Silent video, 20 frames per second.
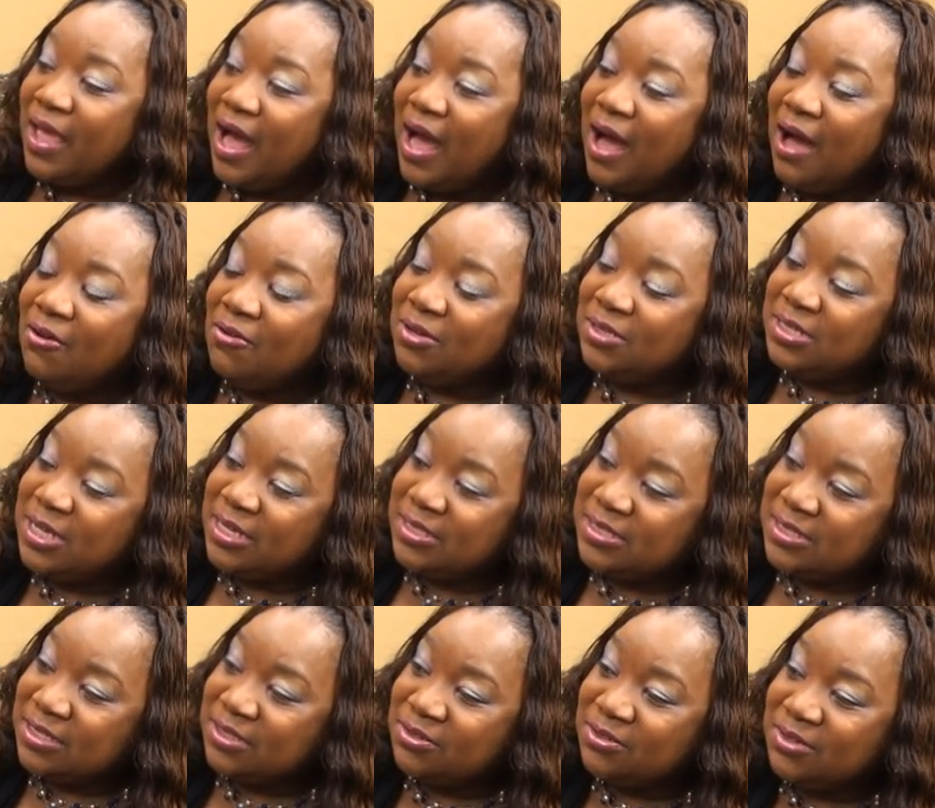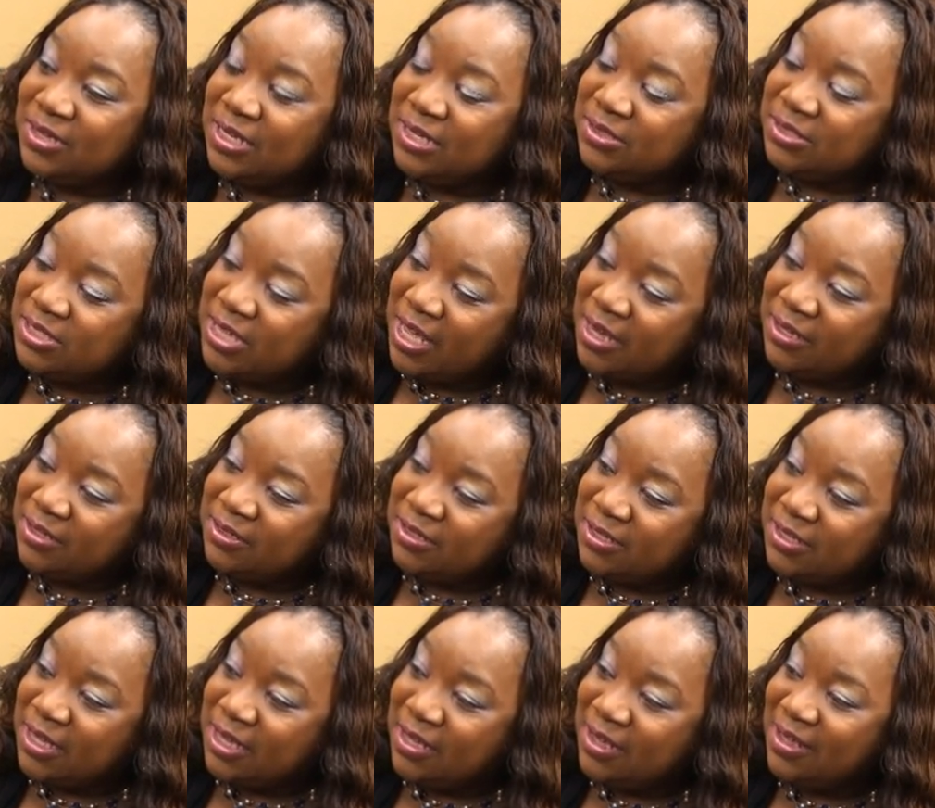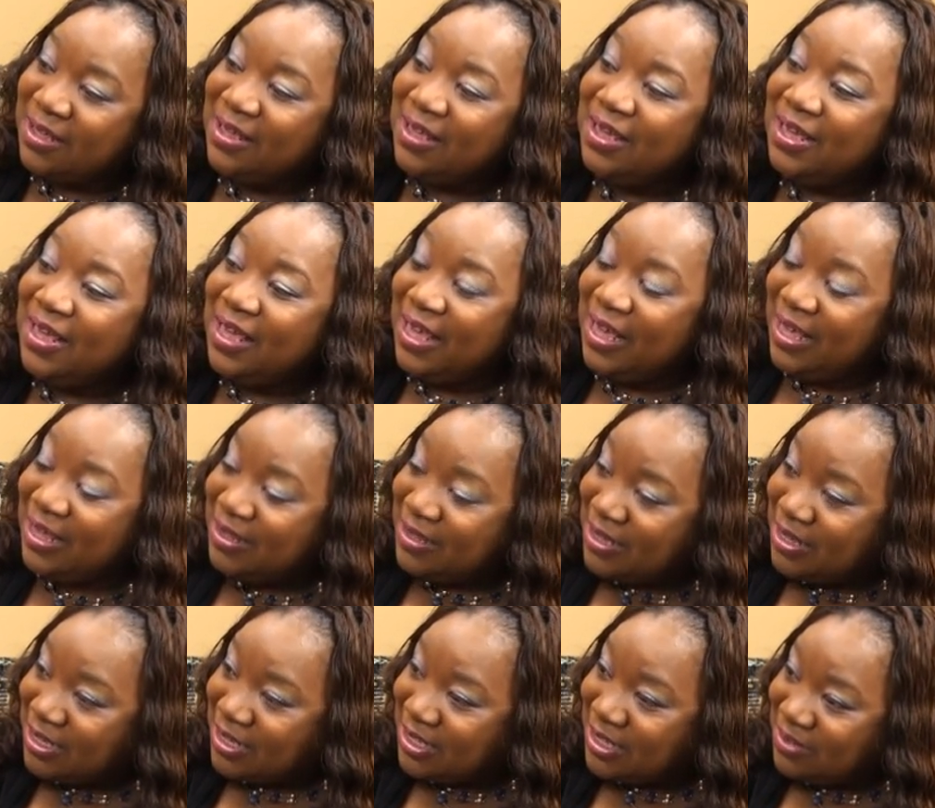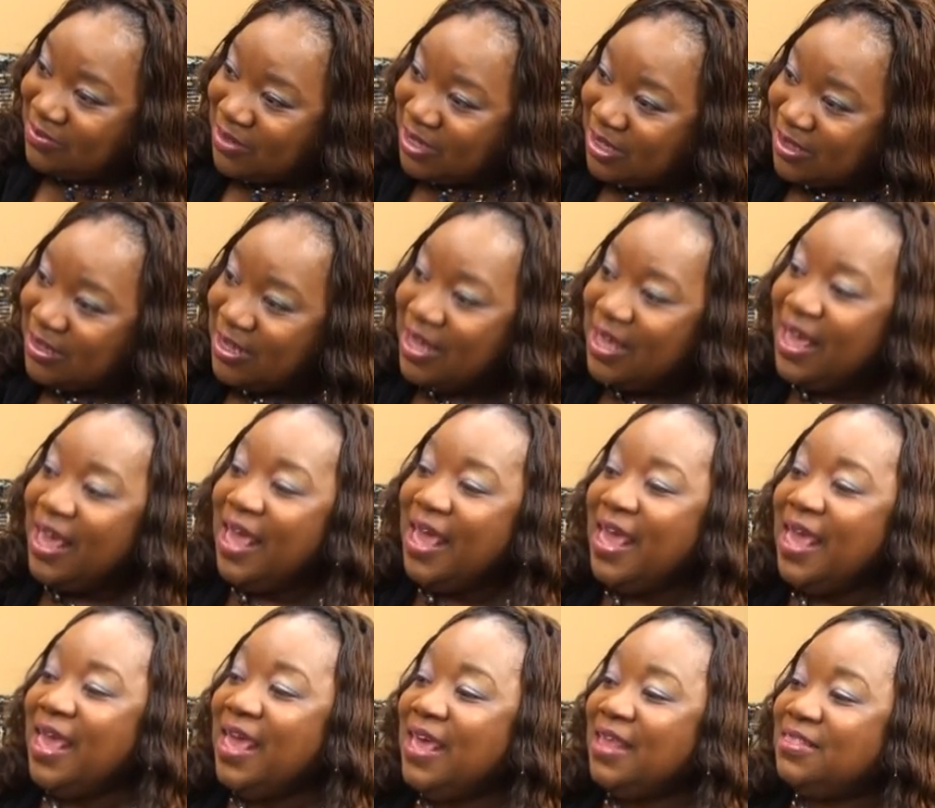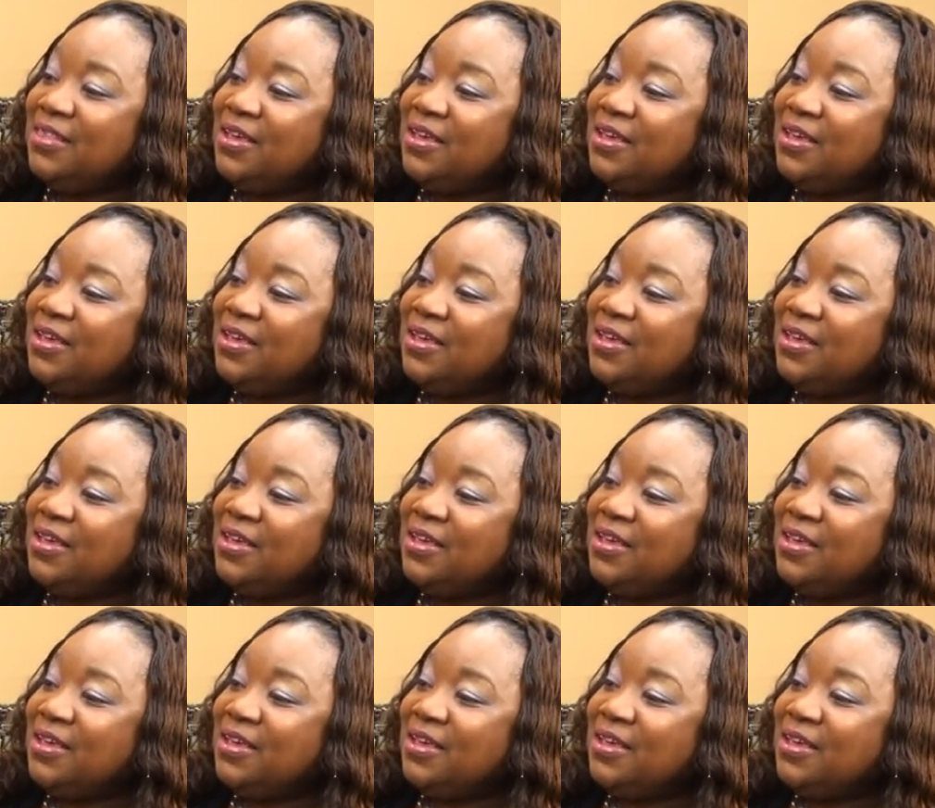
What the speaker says: our day center in Chattanooga, in Cleveland, and the